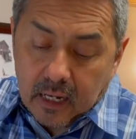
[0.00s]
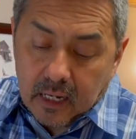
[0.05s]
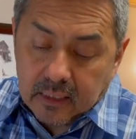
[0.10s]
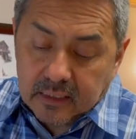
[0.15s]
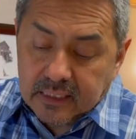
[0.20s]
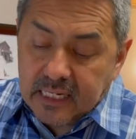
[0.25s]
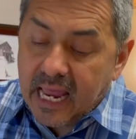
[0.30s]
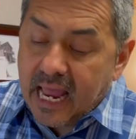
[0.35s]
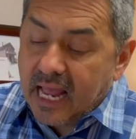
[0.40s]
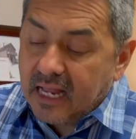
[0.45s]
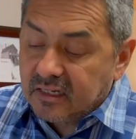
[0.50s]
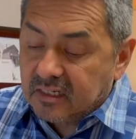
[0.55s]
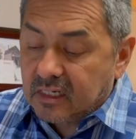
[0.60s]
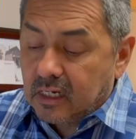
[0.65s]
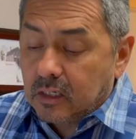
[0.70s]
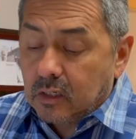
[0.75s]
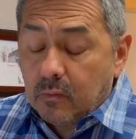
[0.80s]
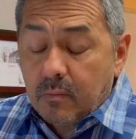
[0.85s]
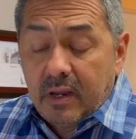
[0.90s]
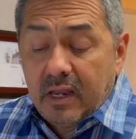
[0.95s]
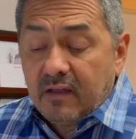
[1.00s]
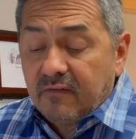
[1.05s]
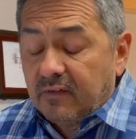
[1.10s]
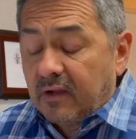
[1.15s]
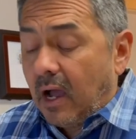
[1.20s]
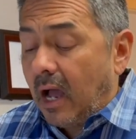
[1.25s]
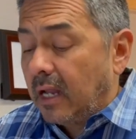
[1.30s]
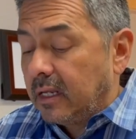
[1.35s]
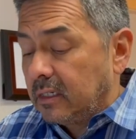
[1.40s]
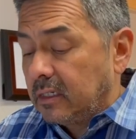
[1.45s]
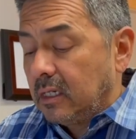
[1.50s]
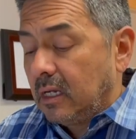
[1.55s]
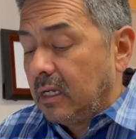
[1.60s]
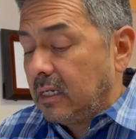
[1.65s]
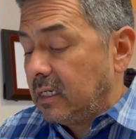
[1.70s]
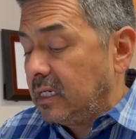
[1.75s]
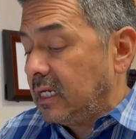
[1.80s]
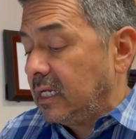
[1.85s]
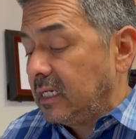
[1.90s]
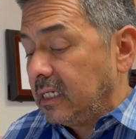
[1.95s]
tasks that you may have gotten done,
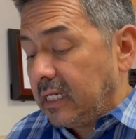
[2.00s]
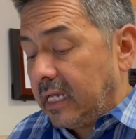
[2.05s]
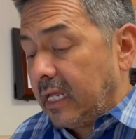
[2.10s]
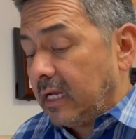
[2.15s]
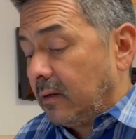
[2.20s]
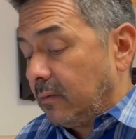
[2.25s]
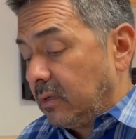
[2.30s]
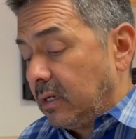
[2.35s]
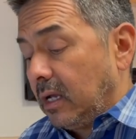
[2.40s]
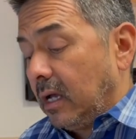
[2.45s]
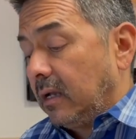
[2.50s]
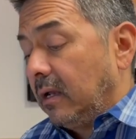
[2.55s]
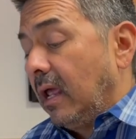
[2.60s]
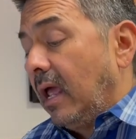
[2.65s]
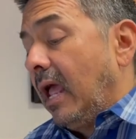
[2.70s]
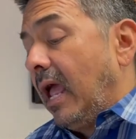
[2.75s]
didn't get them done,